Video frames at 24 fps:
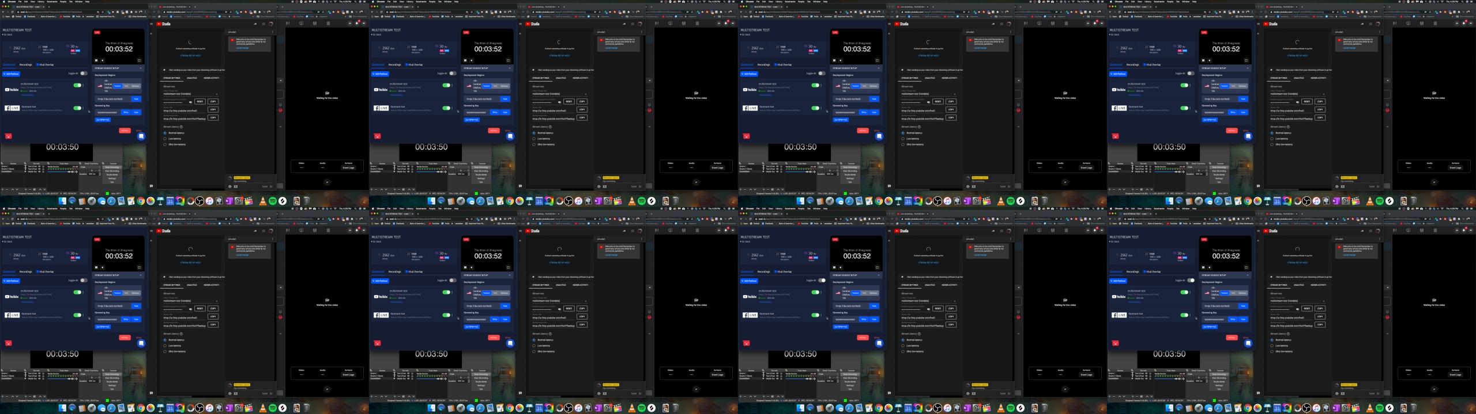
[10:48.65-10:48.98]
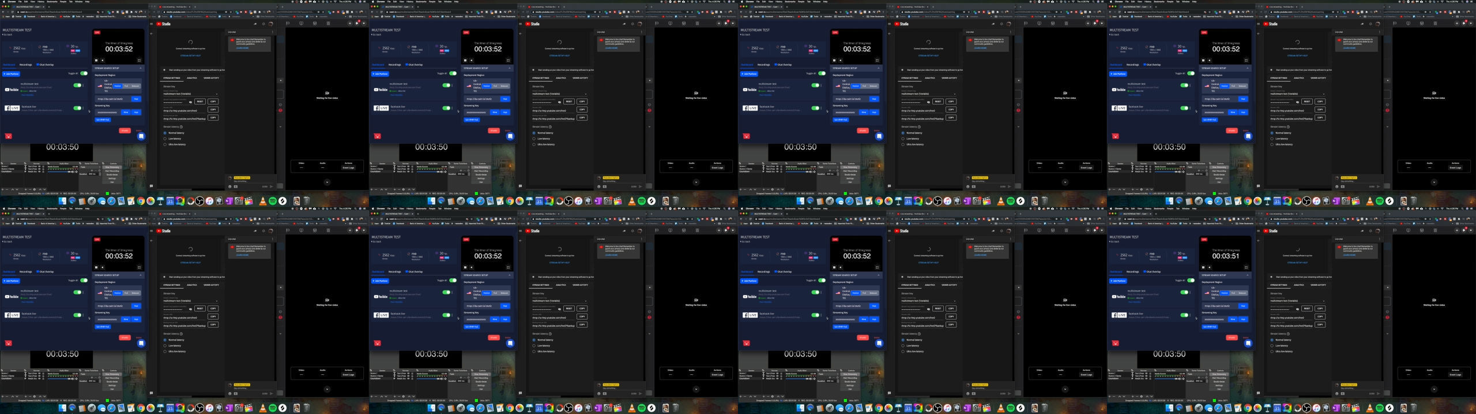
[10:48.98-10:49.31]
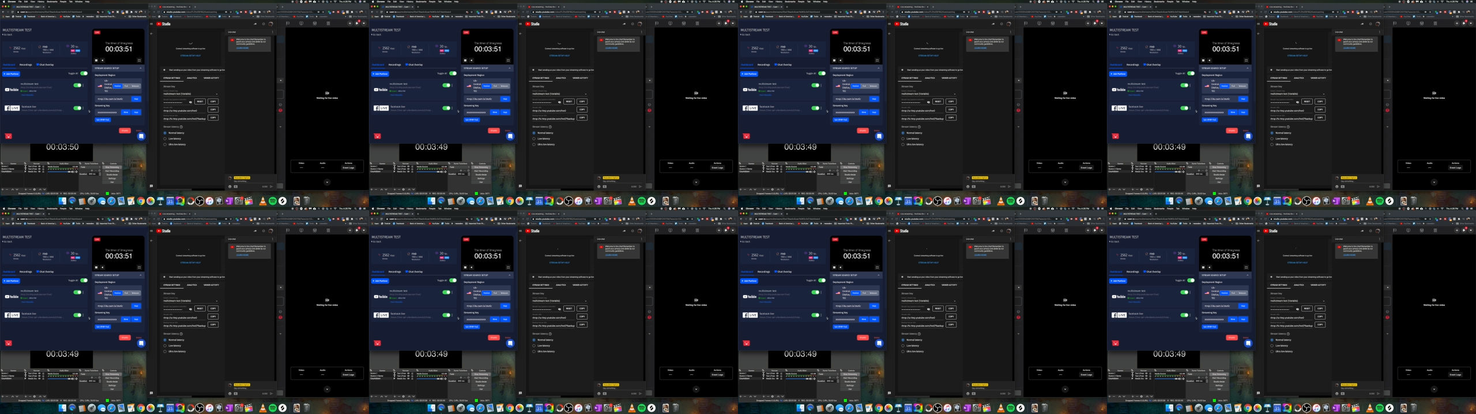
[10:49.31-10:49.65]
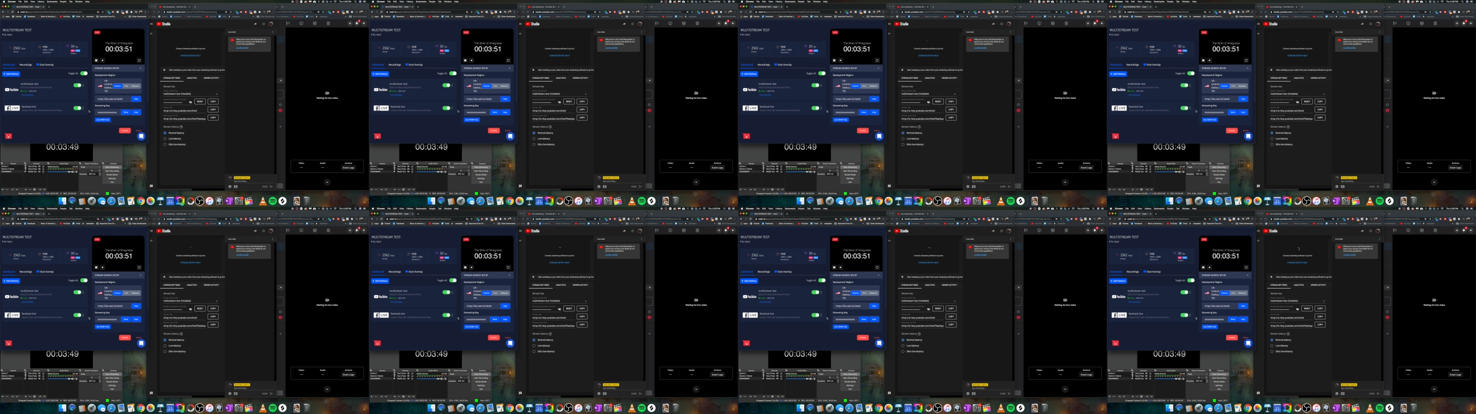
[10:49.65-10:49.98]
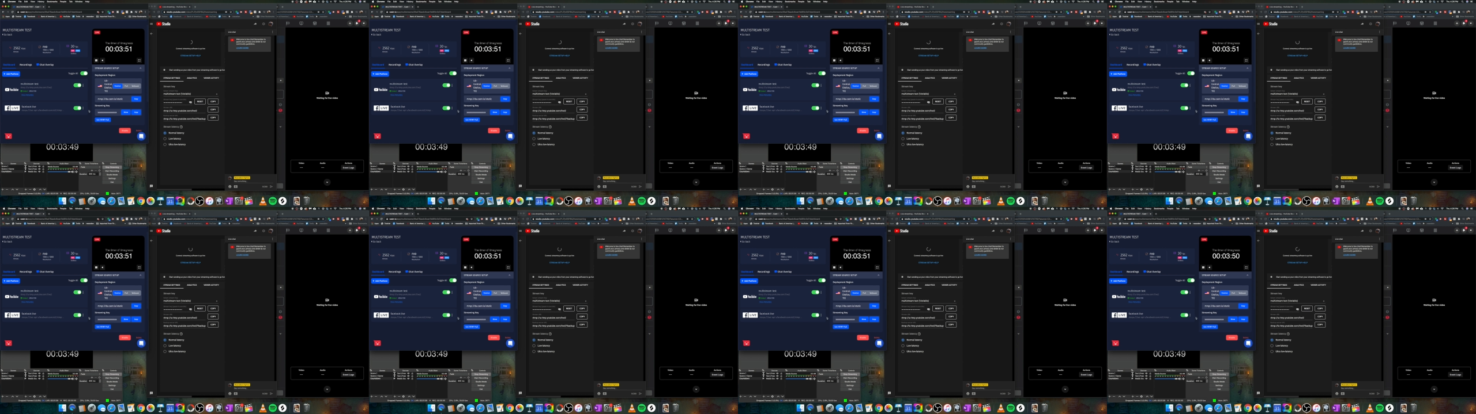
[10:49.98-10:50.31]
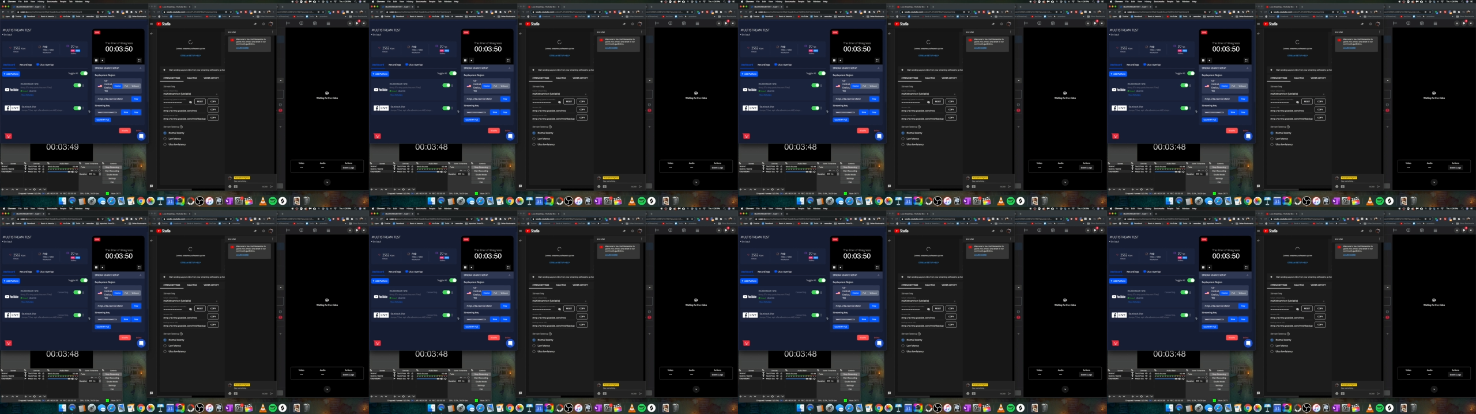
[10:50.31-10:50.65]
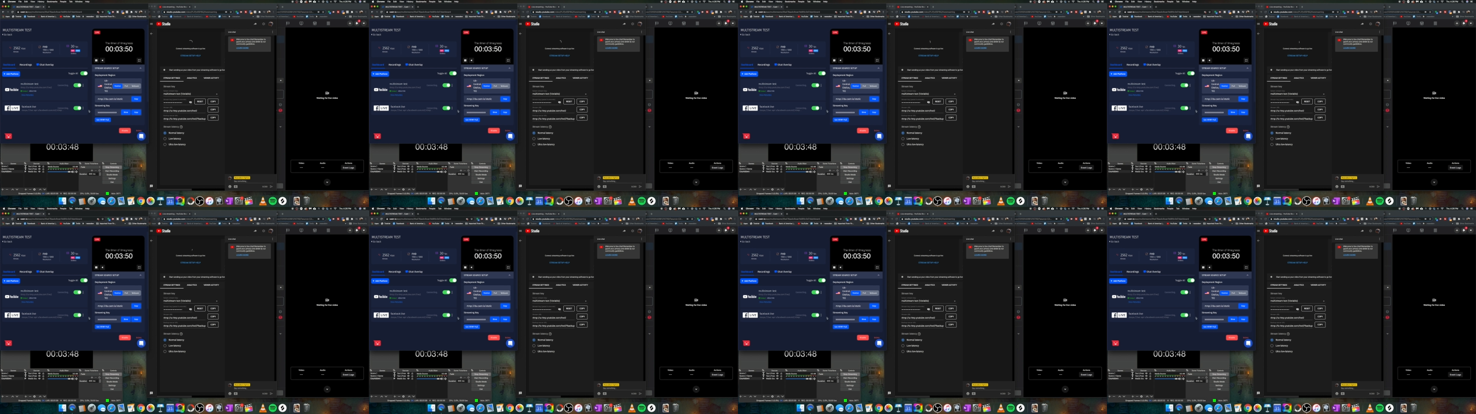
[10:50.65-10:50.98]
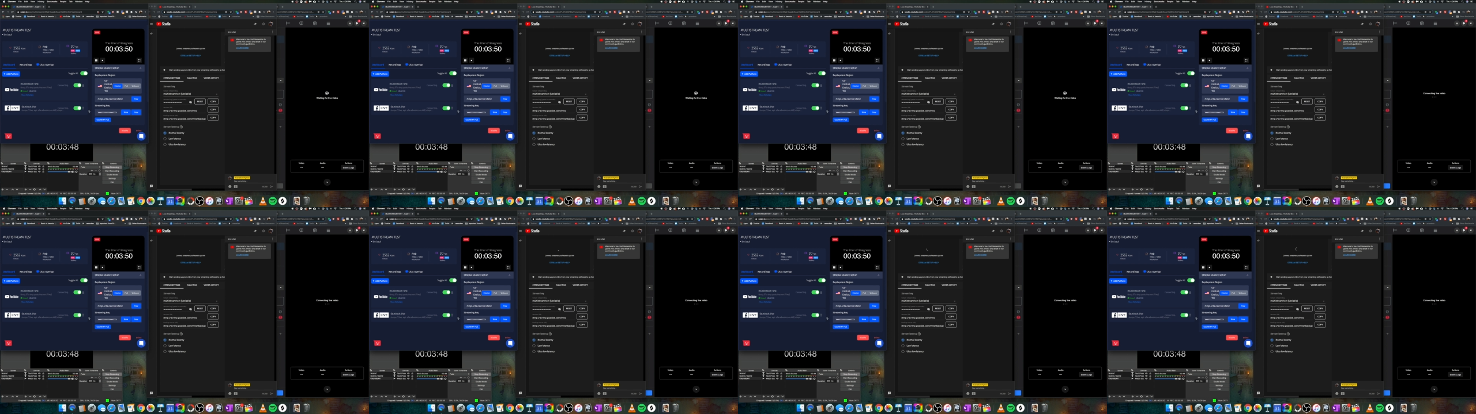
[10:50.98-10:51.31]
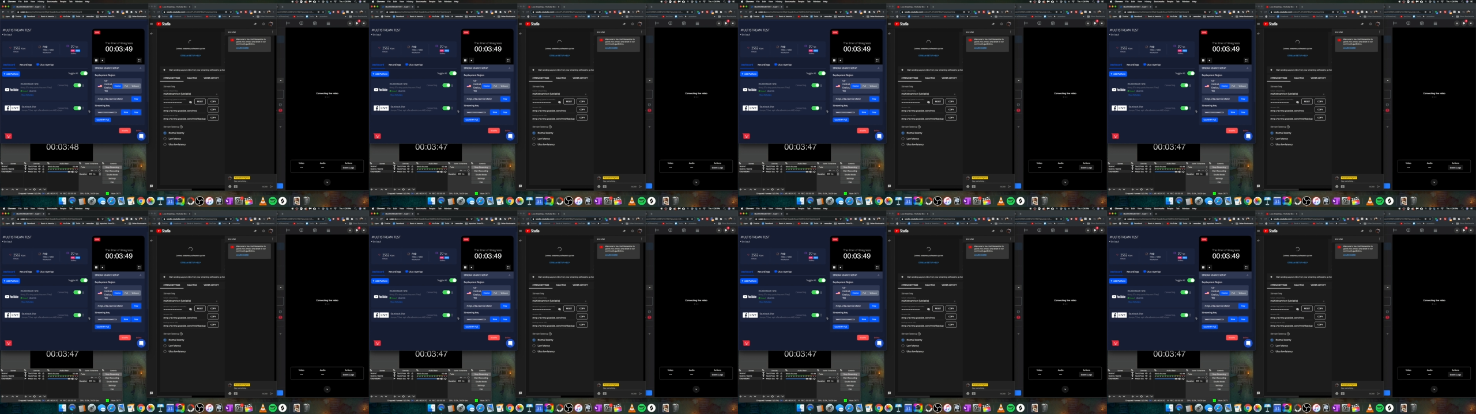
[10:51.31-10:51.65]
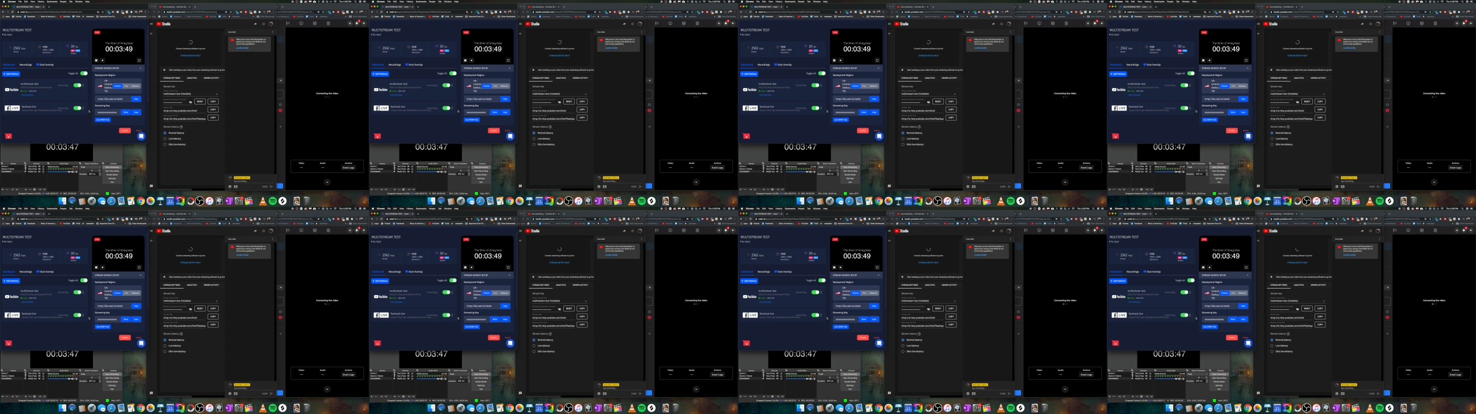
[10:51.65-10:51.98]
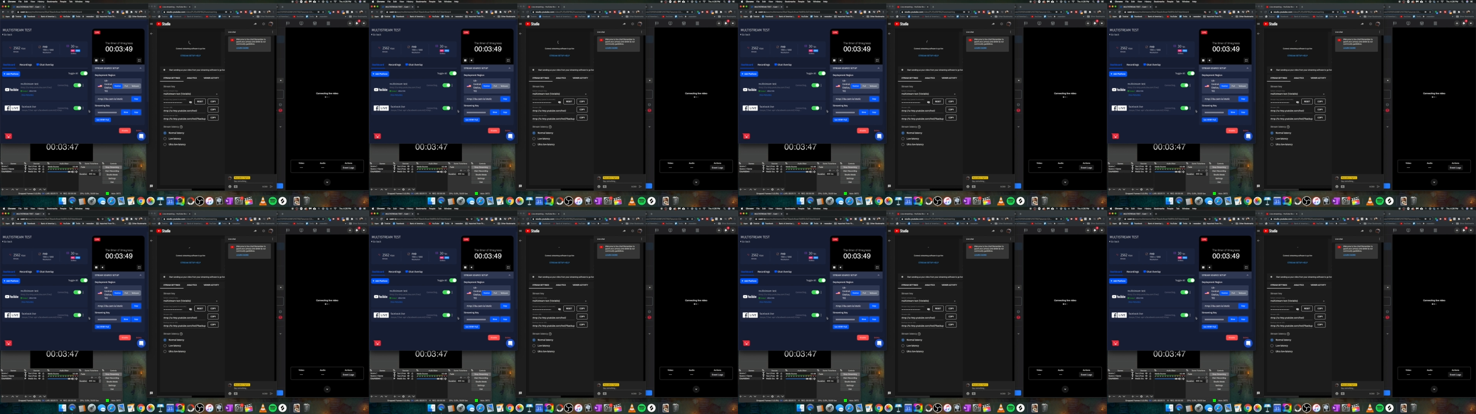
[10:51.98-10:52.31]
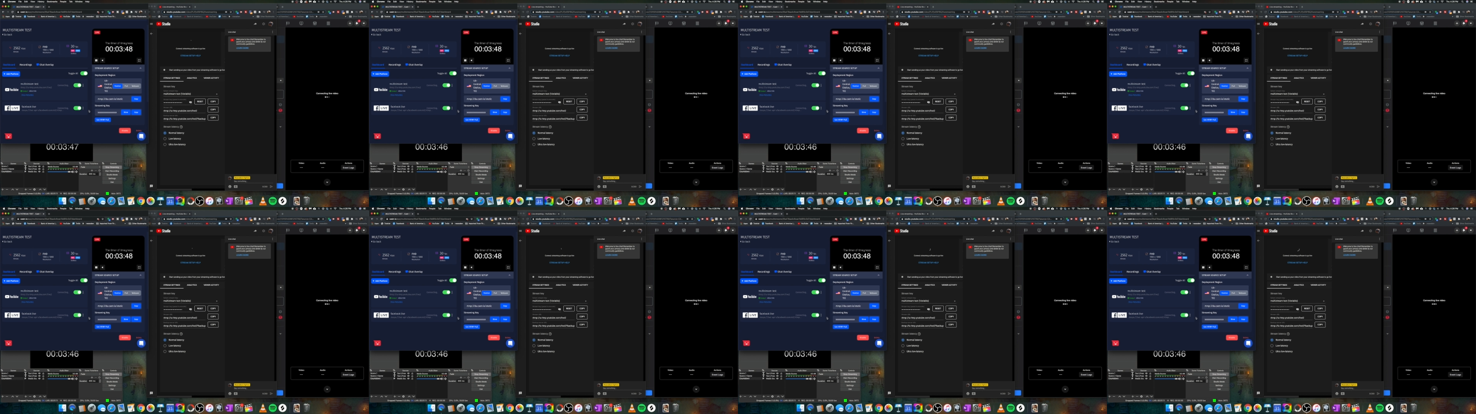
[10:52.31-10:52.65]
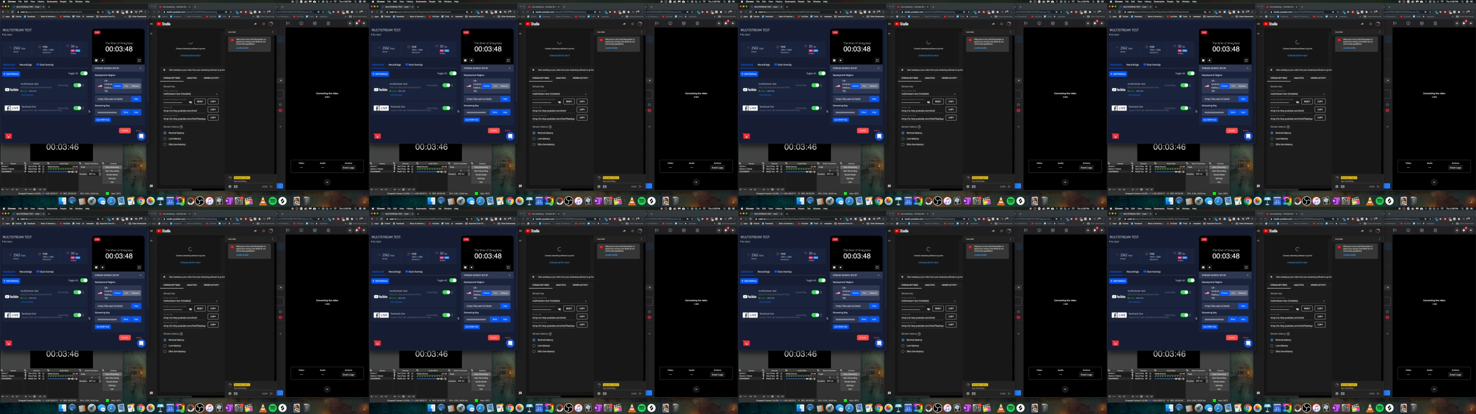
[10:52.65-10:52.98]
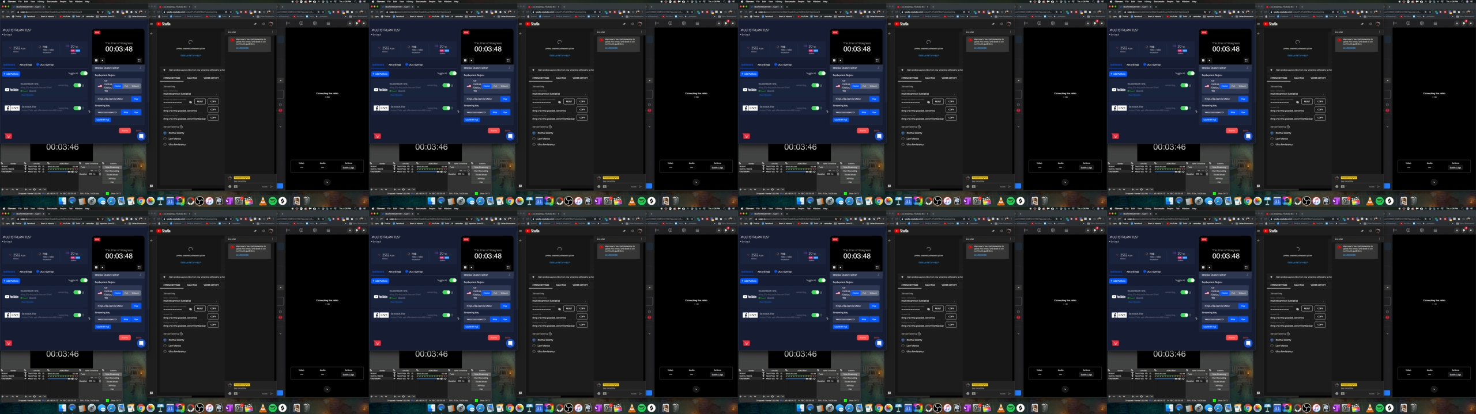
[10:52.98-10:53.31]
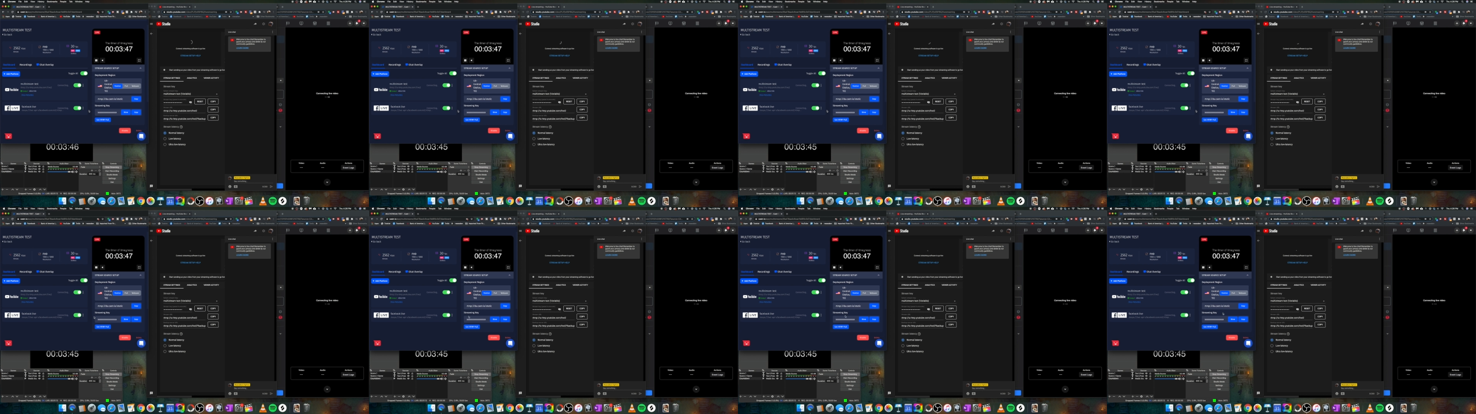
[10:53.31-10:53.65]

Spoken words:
[unreadable: no face in view]